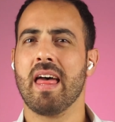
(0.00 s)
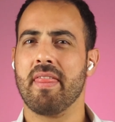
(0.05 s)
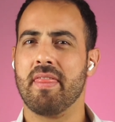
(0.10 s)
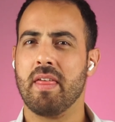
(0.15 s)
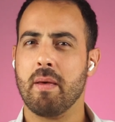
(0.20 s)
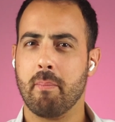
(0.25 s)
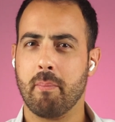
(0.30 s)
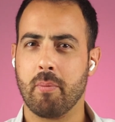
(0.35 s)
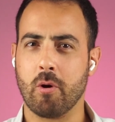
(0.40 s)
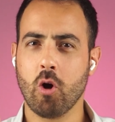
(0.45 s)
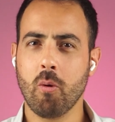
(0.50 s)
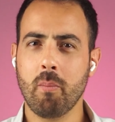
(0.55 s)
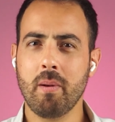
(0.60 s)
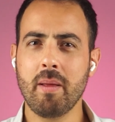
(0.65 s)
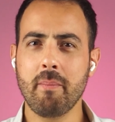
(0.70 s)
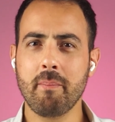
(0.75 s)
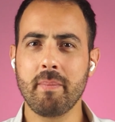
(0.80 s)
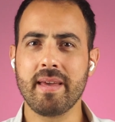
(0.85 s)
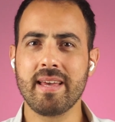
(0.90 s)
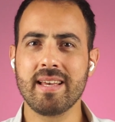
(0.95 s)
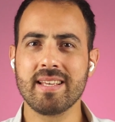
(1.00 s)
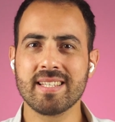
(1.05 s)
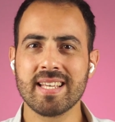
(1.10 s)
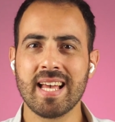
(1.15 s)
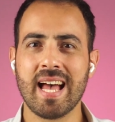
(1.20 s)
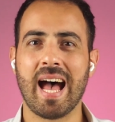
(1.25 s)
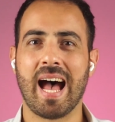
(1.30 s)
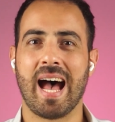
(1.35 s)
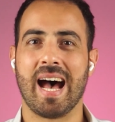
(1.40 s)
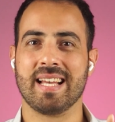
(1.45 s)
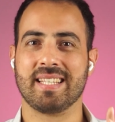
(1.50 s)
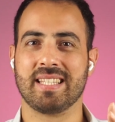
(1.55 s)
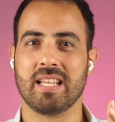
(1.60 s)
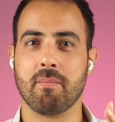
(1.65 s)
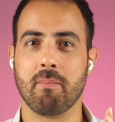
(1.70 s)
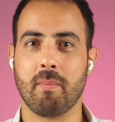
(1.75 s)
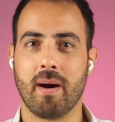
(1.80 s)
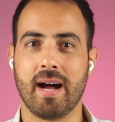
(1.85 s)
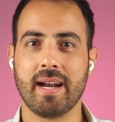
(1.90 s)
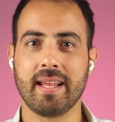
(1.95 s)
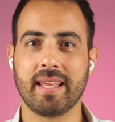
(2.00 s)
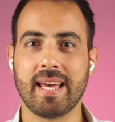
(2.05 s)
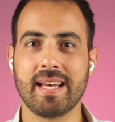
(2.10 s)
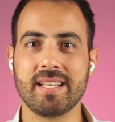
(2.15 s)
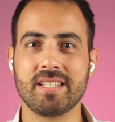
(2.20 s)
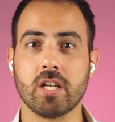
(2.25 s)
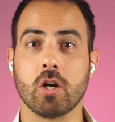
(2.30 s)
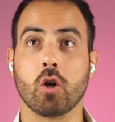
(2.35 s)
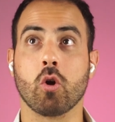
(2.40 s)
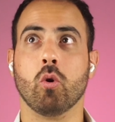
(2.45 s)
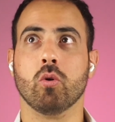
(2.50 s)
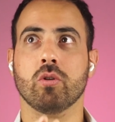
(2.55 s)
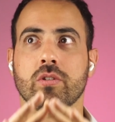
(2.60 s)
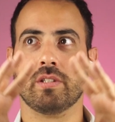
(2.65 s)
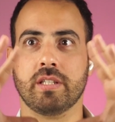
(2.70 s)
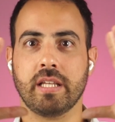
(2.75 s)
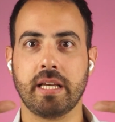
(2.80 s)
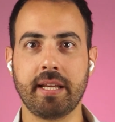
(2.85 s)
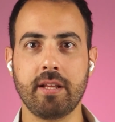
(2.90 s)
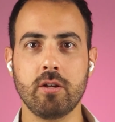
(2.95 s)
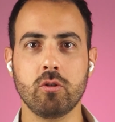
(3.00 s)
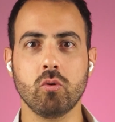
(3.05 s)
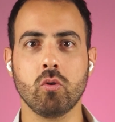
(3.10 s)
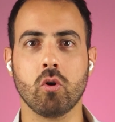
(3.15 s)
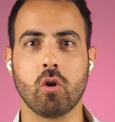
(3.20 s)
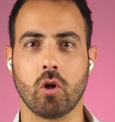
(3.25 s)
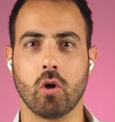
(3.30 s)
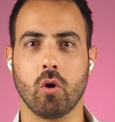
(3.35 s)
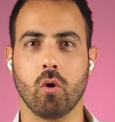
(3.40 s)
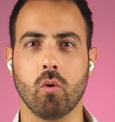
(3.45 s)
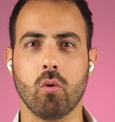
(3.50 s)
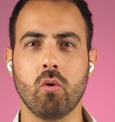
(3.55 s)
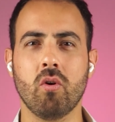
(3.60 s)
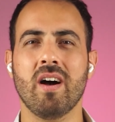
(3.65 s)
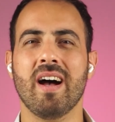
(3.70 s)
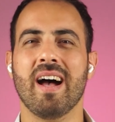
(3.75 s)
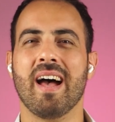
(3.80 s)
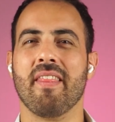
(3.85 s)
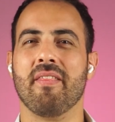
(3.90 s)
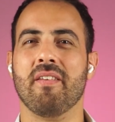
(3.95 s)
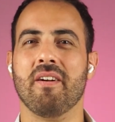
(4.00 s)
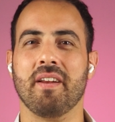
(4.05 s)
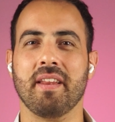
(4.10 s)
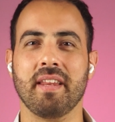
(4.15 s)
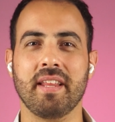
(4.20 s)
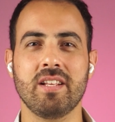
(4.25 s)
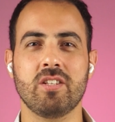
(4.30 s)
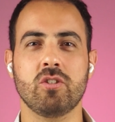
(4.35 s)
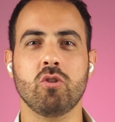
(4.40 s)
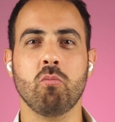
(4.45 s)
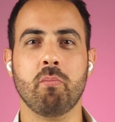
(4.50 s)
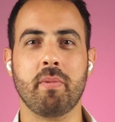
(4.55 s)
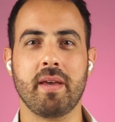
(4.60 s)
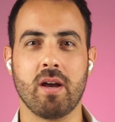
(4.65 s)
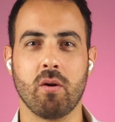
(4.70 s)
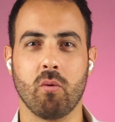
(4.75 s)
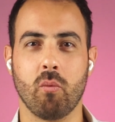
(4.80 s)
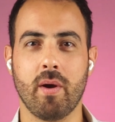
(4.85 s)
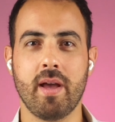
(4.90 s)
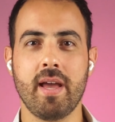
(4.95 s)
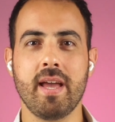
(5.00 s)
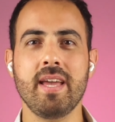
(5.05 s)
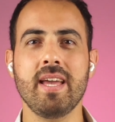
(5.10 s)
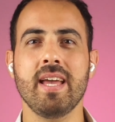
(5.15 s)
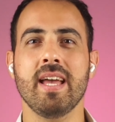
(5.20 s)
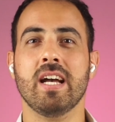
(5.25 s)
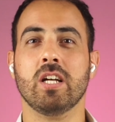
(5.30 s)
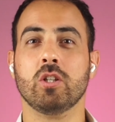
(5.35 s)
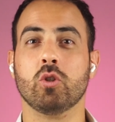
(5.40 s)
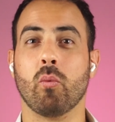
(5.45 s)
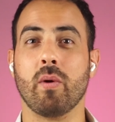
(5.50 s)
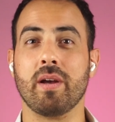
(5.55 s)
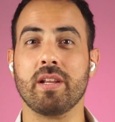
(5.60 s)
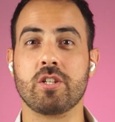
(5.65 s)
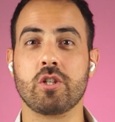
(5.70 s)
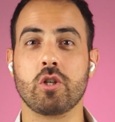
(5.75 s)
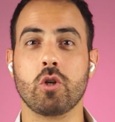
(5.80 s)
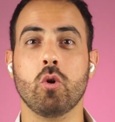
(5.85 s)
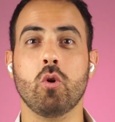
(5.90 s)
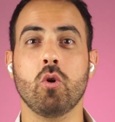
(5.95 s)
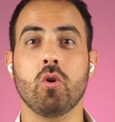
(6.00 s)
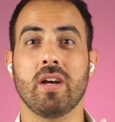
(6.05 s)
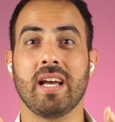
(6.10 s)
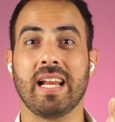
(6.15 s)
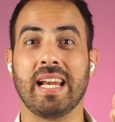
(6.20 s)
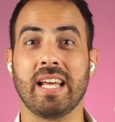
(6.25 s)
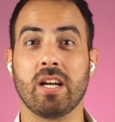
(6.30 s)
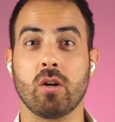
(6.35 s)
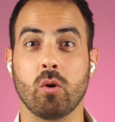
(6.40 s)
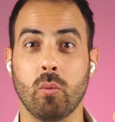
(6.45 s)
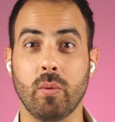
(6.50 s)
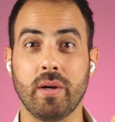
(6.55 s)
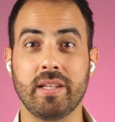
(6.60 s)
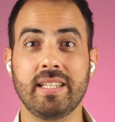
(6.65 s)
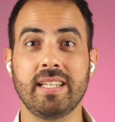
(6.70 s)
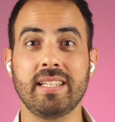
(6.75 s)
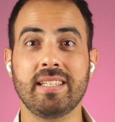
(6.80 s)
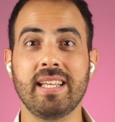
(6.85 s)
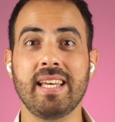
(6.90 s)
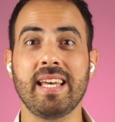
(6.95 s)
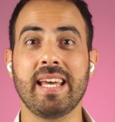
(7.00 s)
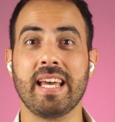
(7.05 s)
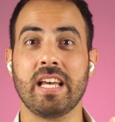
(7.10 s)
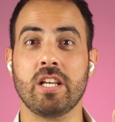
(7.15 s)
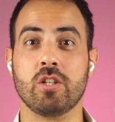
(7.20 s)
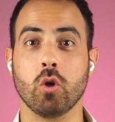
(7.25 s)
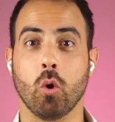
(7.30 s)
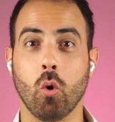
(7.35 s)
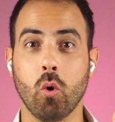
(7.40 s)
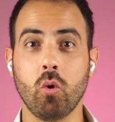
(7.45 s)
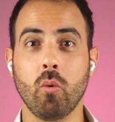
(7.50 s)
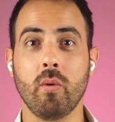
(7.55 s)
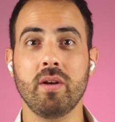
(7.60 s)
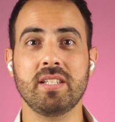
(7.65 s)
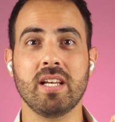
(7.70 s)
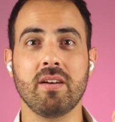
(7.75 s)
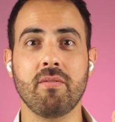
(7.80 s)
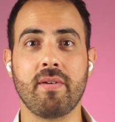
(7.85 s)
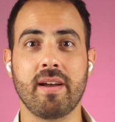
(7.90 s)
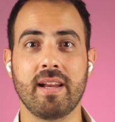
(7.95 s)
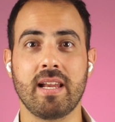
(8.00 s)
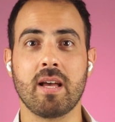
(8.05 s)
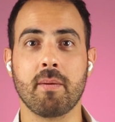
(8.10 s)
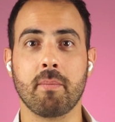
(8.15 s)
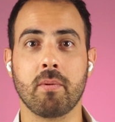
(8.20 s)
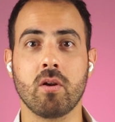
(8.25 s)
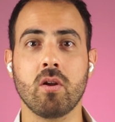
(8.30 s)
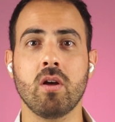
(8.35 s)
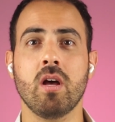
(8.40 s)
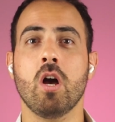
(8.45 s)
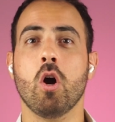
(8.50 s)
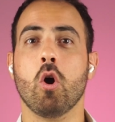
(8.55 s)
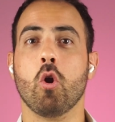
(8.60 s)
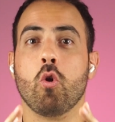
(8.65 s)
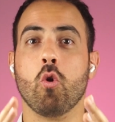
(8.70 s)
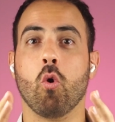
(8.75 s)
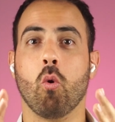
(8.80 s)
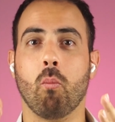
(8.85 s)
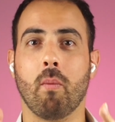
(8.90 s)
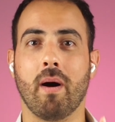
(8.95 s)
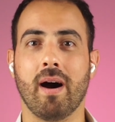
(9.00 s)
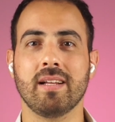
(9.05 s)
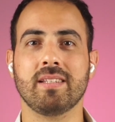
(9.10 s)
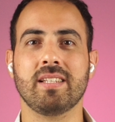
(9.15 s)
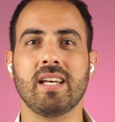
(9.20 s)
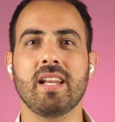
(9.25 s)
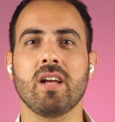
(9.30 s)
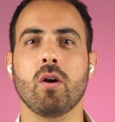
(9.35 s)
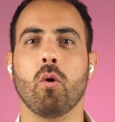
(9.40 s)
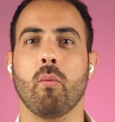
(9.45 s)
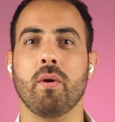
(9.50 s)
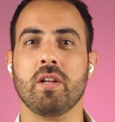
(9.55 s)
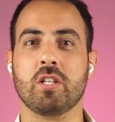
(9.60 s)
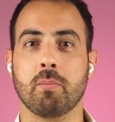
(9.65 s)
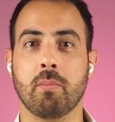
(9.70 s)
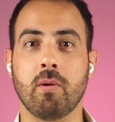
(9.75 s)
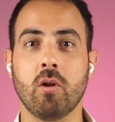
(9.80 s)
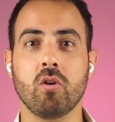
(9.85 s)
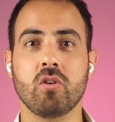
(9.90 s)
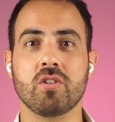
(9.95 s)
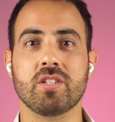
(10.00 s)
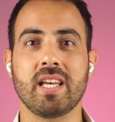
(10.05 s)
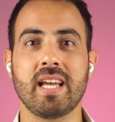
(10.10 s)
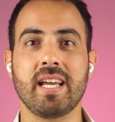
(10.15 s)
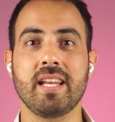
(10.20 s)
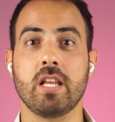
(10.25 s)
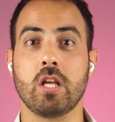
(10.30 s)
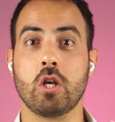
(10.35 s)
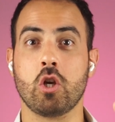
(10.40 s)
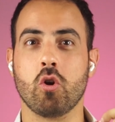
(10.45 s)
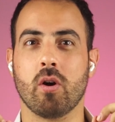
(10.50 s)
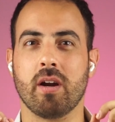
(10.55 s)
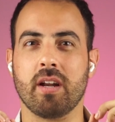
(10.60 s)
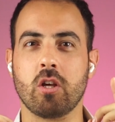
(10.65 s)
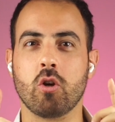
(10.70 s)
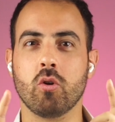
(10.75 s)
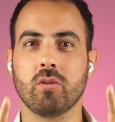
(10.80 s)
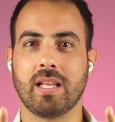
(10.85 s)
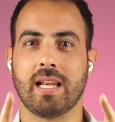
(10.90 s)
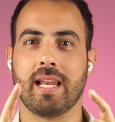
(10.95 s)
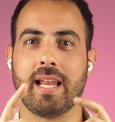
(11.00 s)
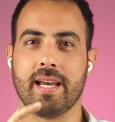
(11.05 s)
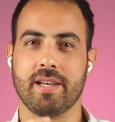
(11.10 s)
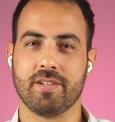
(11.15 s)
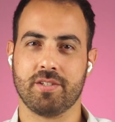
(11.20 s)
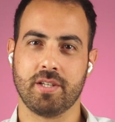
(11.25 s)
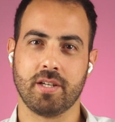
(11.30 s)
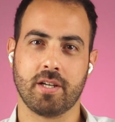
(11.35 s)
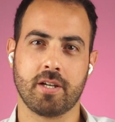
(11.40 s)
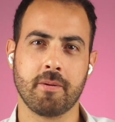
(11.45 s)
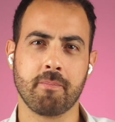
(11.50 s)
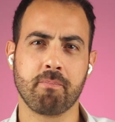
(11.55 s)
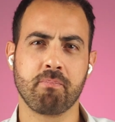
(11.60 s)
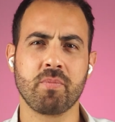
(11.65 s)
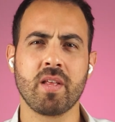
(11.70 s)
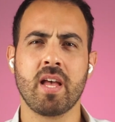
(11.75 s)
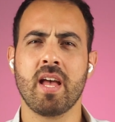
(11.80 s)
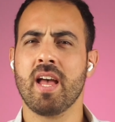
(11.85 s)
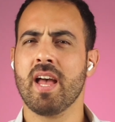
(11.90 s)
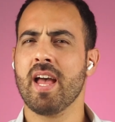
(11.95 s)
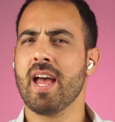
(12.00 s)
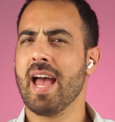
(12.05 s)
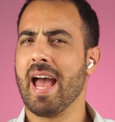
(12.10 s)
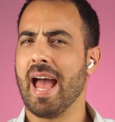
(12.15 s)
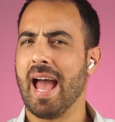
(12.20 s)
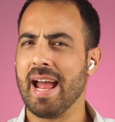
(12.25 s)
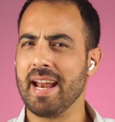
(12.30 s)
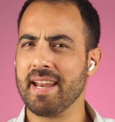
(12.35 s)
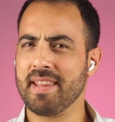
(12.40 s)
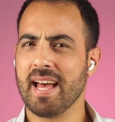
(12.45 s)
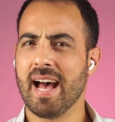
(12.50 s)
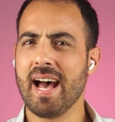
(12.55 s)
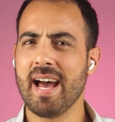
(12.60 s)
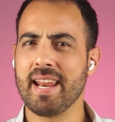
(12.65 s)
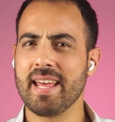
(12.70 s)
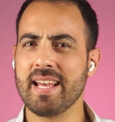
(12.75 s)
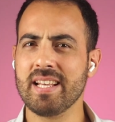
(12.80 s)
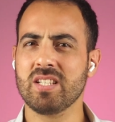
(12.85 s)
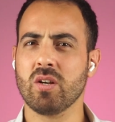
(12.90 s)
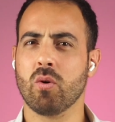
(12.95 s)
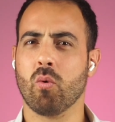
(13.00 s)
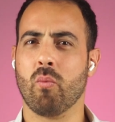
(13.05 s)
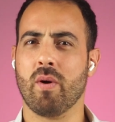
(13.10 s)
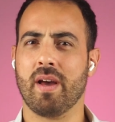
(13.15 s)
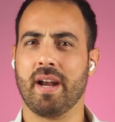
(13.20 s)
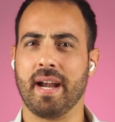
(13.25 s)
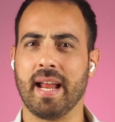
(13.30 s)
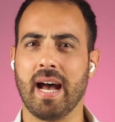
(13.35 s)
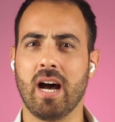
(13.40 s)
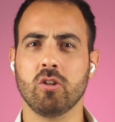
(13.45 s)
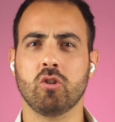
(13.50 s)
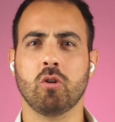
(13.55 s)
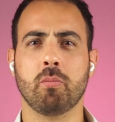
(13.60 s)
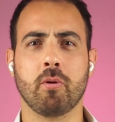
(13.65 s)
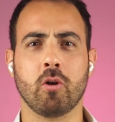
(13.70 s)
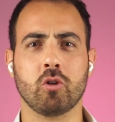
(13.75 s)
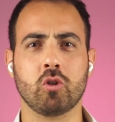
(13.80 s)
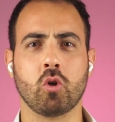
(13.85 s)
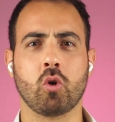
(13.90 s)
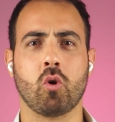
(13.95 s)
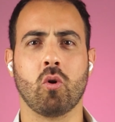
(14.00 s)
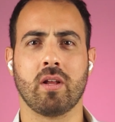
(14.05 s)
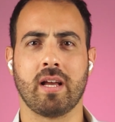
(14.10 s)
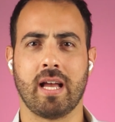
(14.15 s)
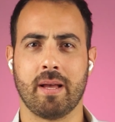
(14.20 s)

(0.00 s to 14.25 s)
The problem is, as the markets continue to grow, there needs to be a way to ensure liquidity is always available no matter which blockchain you are utilizing. And that is where Router Protocol